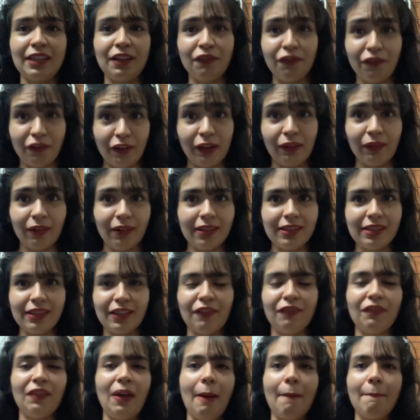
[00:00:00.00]
fragrance,
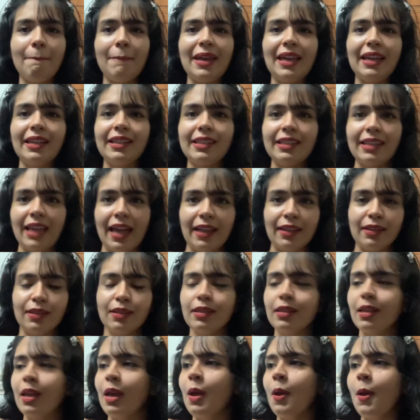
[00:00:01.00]
if that makes
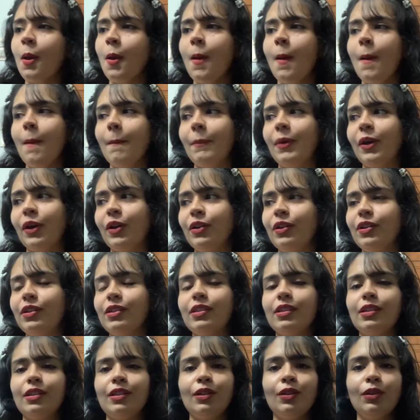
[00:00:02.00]
sense,
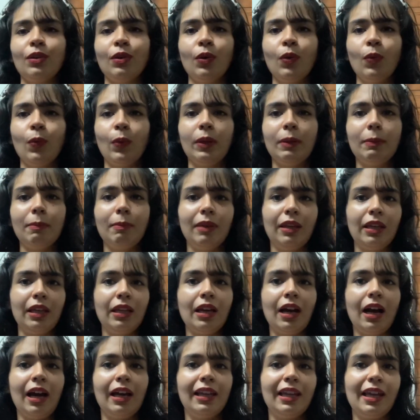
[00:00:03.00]
because with
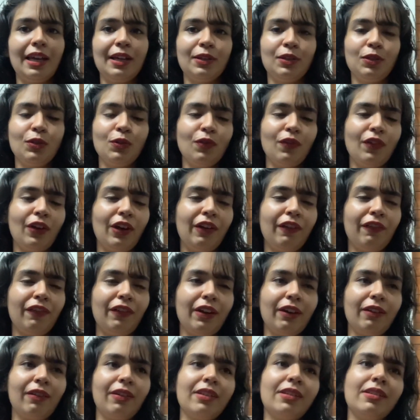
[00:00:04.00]
me, I like to wear
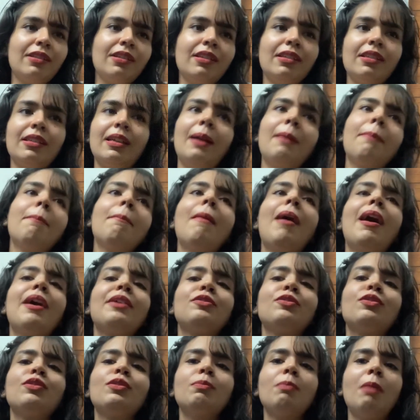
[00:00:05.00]
fragrances that
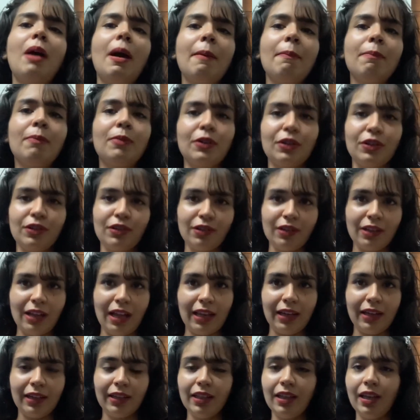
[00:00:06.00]
matches my
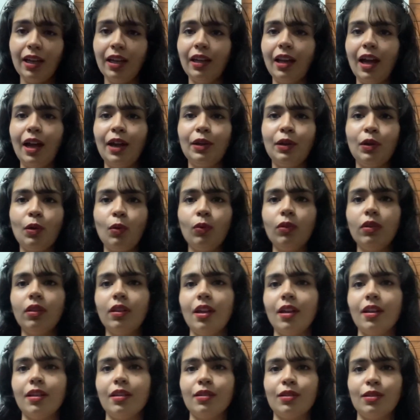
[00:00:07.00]
personality, and I don't
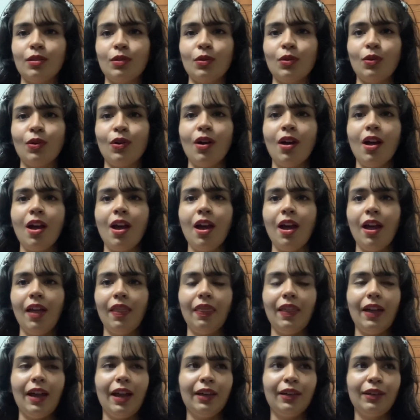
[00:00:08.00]
think so
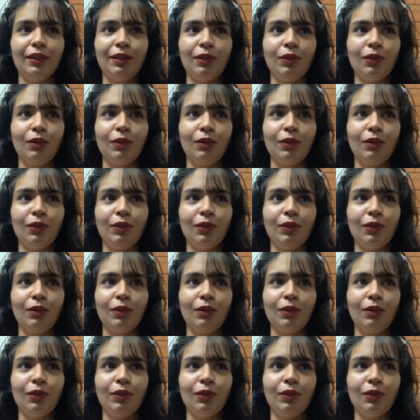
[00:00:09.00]
that